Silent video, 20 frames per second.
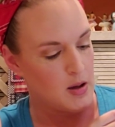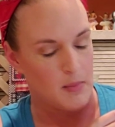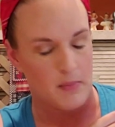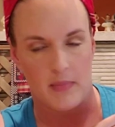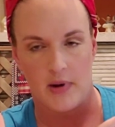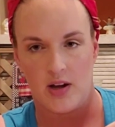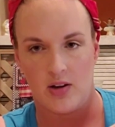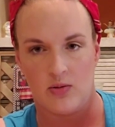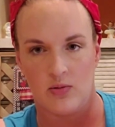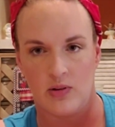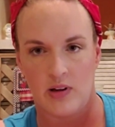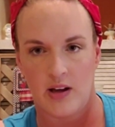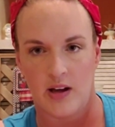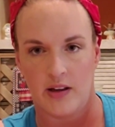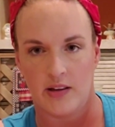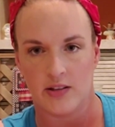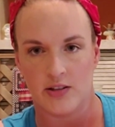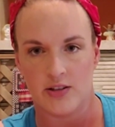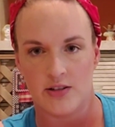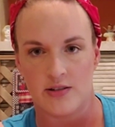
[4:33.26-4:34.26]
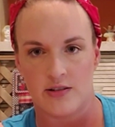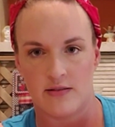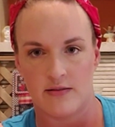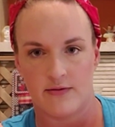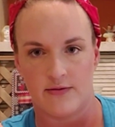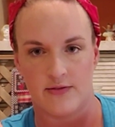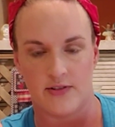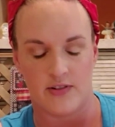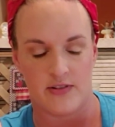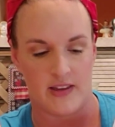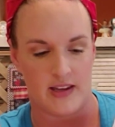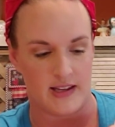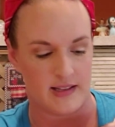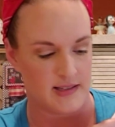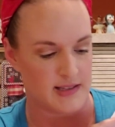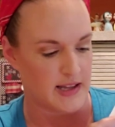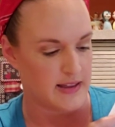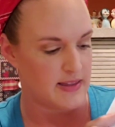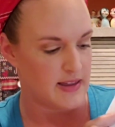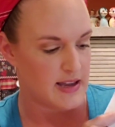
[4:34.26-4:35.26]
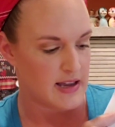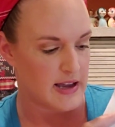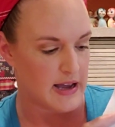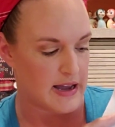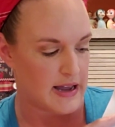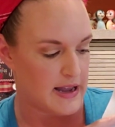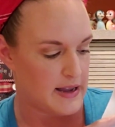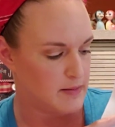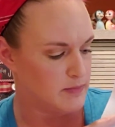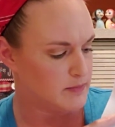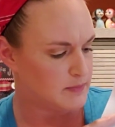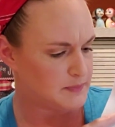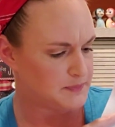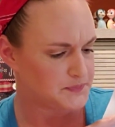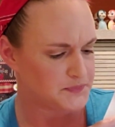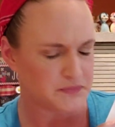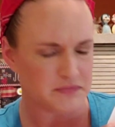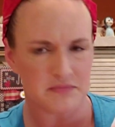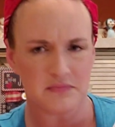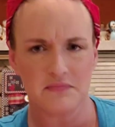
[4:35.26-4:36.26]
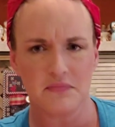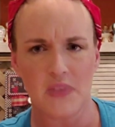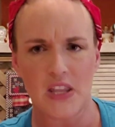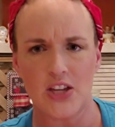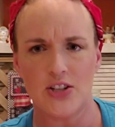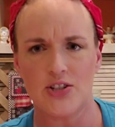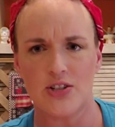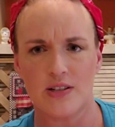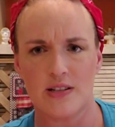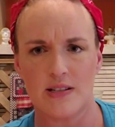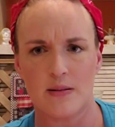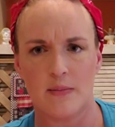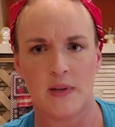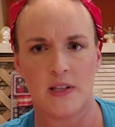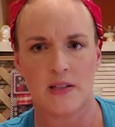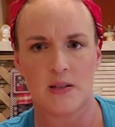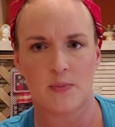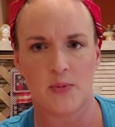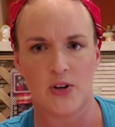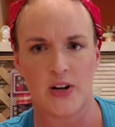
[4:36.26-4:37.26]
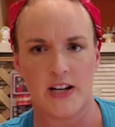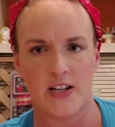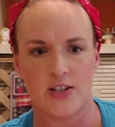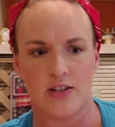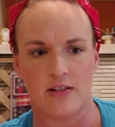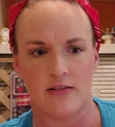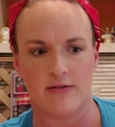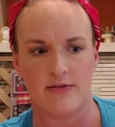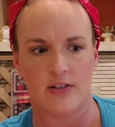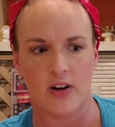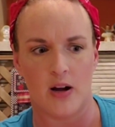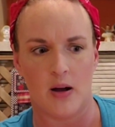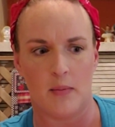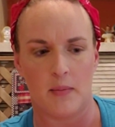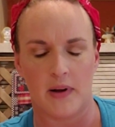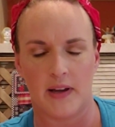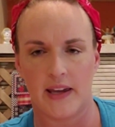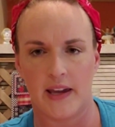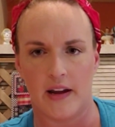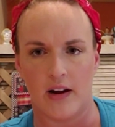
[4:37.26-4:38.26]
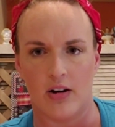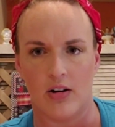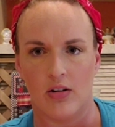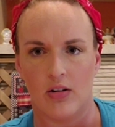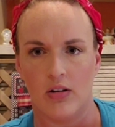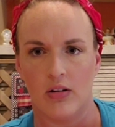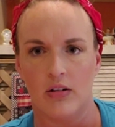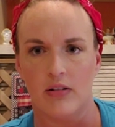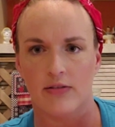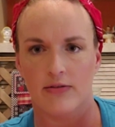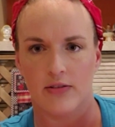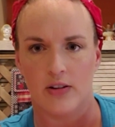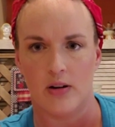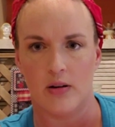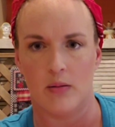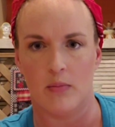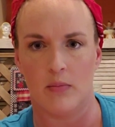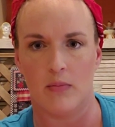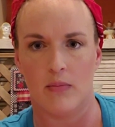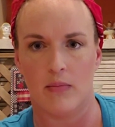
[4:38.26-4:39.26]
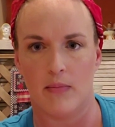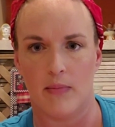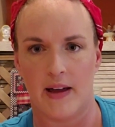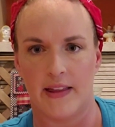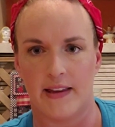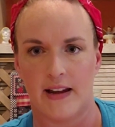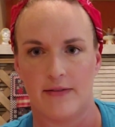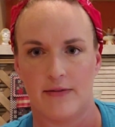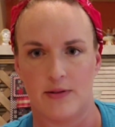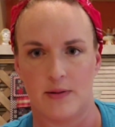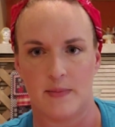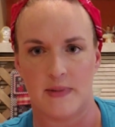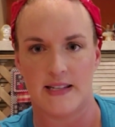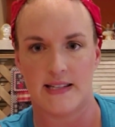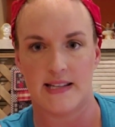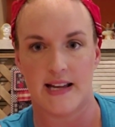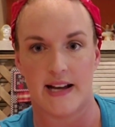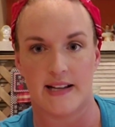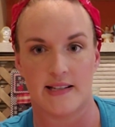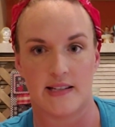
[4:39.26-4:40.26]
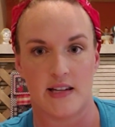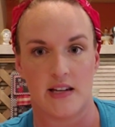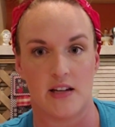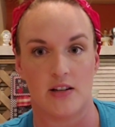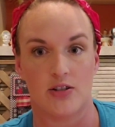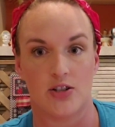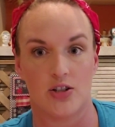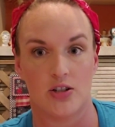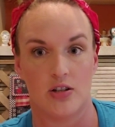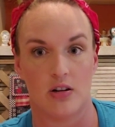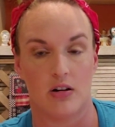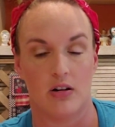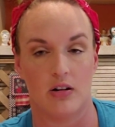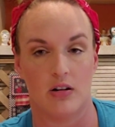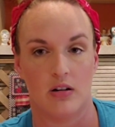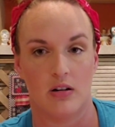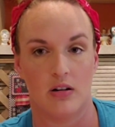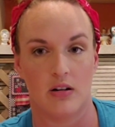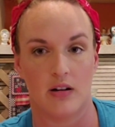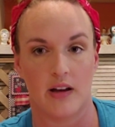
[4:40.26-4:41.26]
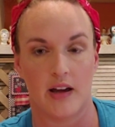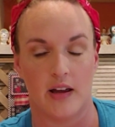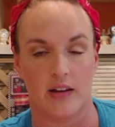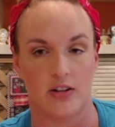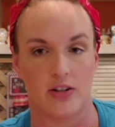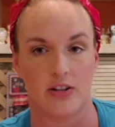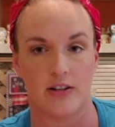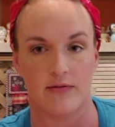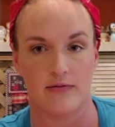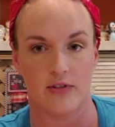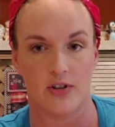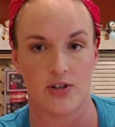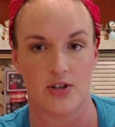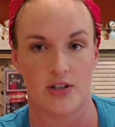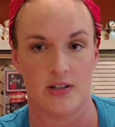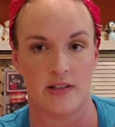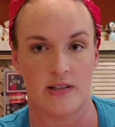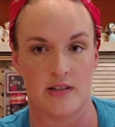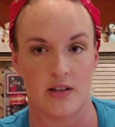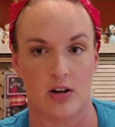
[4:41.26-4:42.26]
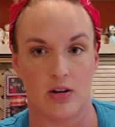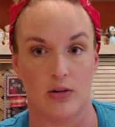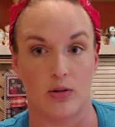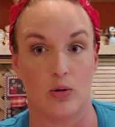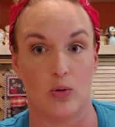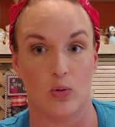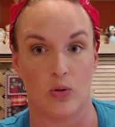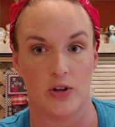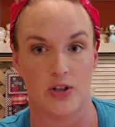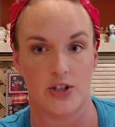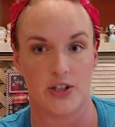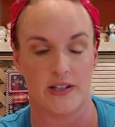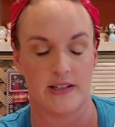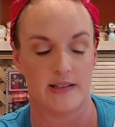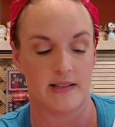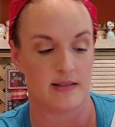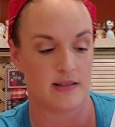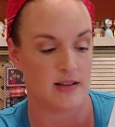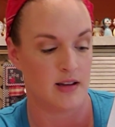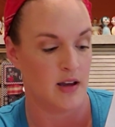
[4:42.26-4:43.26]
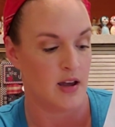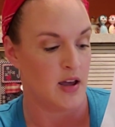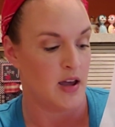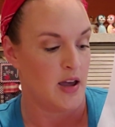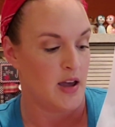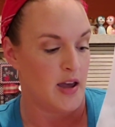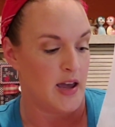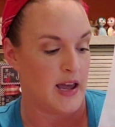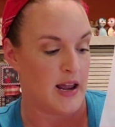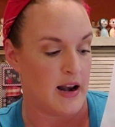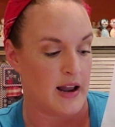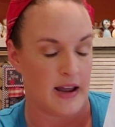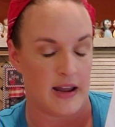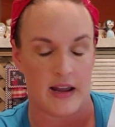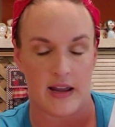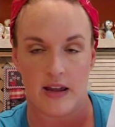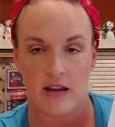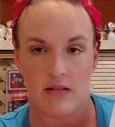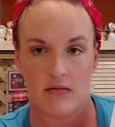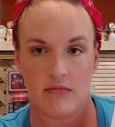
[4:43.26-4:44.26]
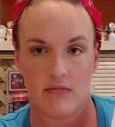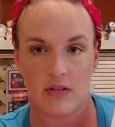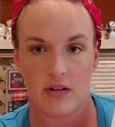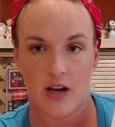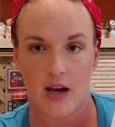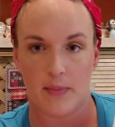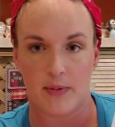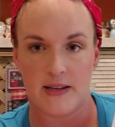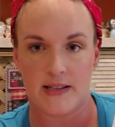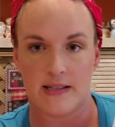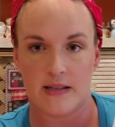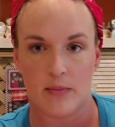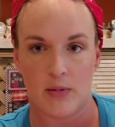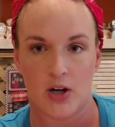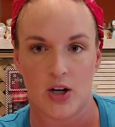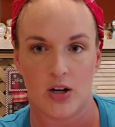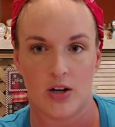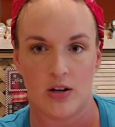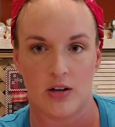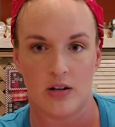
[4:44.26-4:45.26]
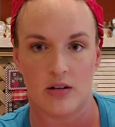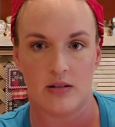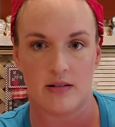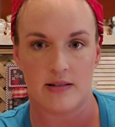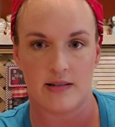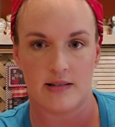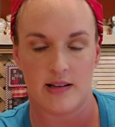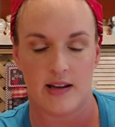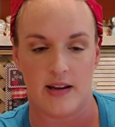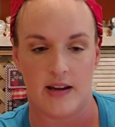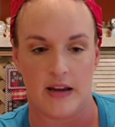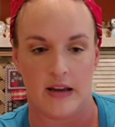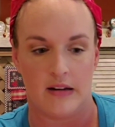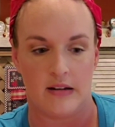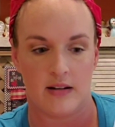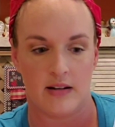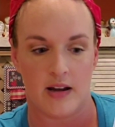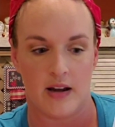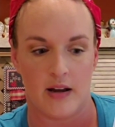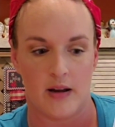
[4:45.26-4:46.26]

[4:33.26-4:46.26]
my own colors for this. I think I took some inspiration from Carol from My Life with Miss Sassy. Her color conversions are gorgeous. And I copied some of hers and